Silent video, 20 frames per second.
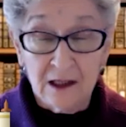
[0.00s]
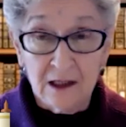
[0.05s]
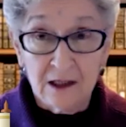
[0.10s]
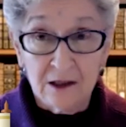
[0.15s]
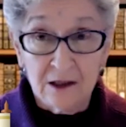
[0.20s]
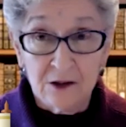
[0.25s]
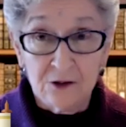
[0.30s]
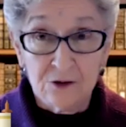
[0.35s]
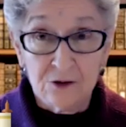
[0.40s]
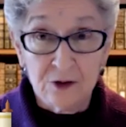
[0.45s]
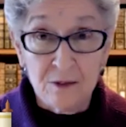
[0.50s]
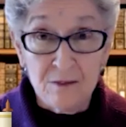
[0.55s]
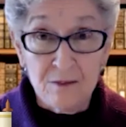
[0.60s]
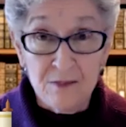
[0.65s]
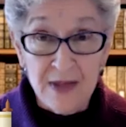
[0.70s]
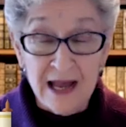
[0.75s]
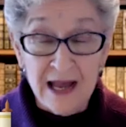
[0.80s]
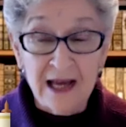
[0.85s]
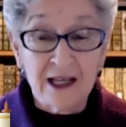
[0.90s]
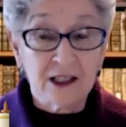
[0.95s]

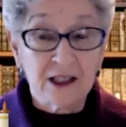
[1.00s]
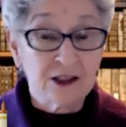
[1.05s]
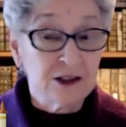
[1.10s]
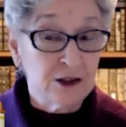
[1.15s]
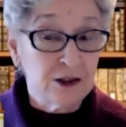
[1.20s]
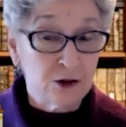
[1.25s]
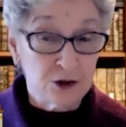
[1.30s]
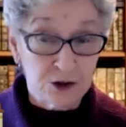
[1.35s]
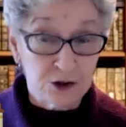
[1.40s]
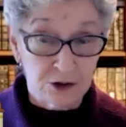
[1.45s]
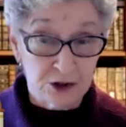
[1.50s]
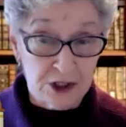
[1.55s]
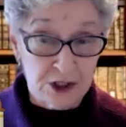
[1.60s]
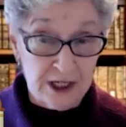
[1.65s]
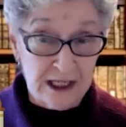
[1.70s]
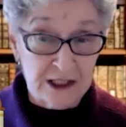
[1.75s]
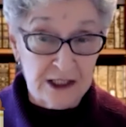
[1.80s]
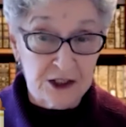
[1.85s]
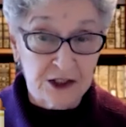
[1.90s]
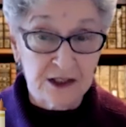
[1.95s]
dramatic social
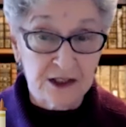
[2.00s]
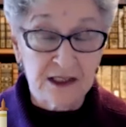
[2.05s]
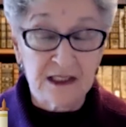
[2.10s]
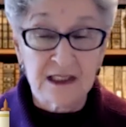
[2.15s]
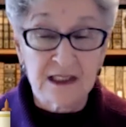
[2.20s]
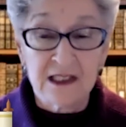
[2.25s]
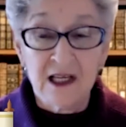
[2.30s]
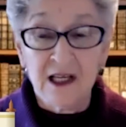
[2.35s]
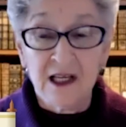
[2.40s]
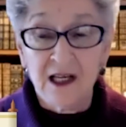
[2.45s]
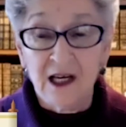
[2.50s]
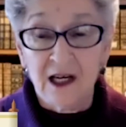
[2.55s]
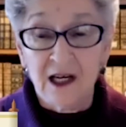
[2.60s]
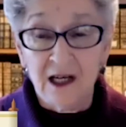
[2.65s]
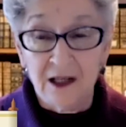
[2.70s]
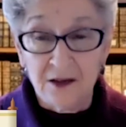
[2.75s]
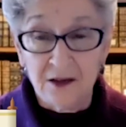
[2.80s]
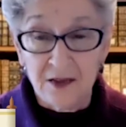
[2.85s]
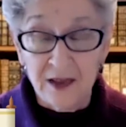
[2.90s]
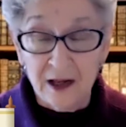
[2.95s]
changes
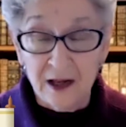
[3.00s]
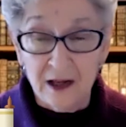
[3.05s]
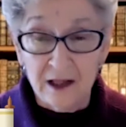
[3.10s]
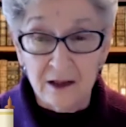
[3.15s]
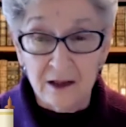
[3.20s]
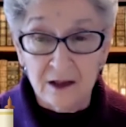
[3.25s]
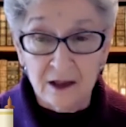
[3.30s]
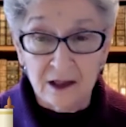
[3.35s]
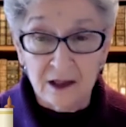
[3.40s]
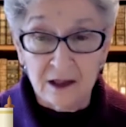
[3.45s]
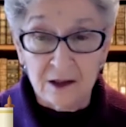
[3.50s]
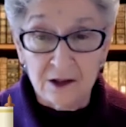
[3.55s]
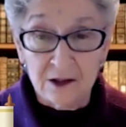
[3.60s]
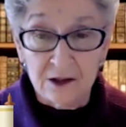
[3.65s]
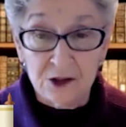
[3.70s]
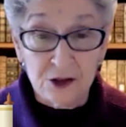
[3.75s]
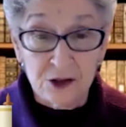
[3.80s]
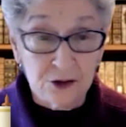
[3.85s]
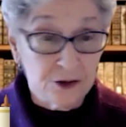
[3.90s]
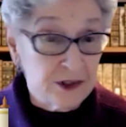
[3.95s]
that
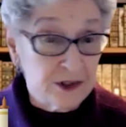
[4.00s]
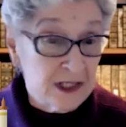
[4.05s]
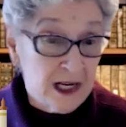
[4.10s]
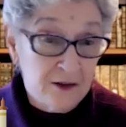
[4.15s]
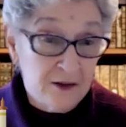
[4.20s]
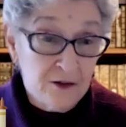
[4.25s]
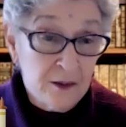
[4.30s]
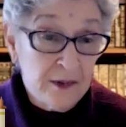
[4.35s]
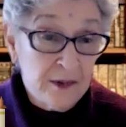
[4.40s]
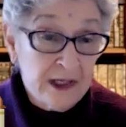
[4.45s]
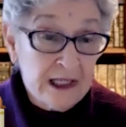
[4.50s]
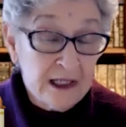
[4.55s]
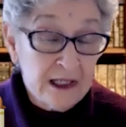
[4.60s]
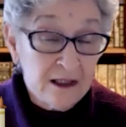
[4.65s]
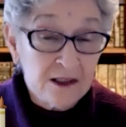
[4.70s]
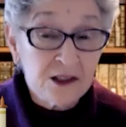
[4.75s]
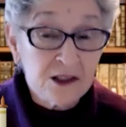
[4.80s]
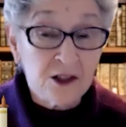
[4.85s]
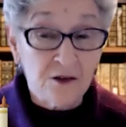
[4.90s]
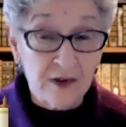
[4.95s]
Jews and everybody
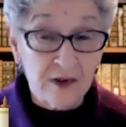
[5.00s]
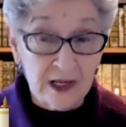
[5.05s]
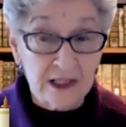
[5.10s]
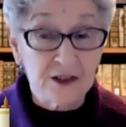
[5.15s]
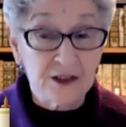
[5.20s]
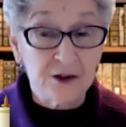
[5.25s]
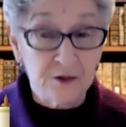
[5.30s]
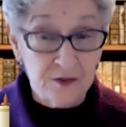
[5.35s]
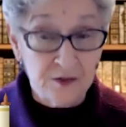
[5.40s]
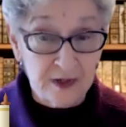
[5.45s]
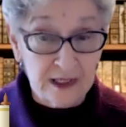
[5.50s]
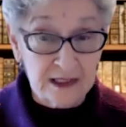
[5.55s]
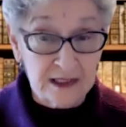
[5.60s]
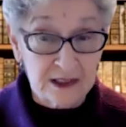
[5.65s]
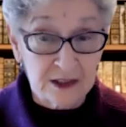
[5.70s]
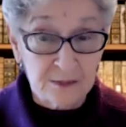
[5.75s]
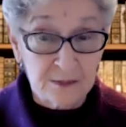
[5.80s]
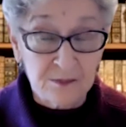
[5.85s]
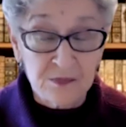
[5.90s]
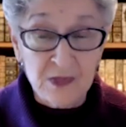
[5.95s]
else have had to
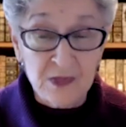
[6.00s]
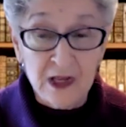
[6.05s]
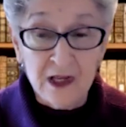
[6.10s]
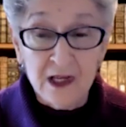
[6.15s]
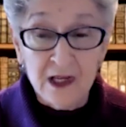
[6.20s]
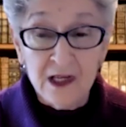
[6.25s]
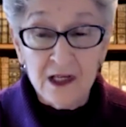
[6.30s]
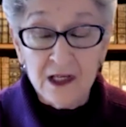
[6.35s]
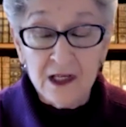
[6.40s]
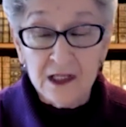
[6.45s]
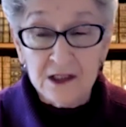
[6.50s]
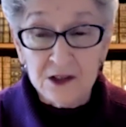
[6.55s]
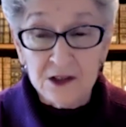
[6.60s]
face. So